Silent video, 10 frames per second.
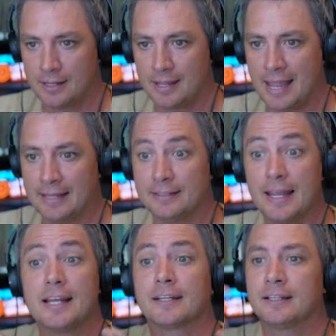and
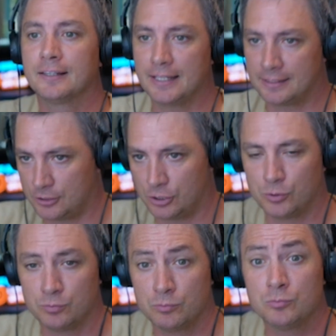data can lead
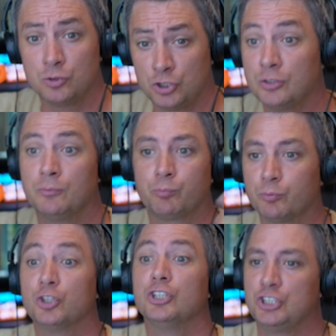to
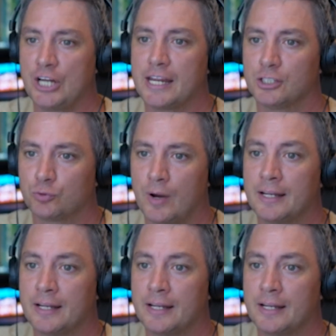good change, right?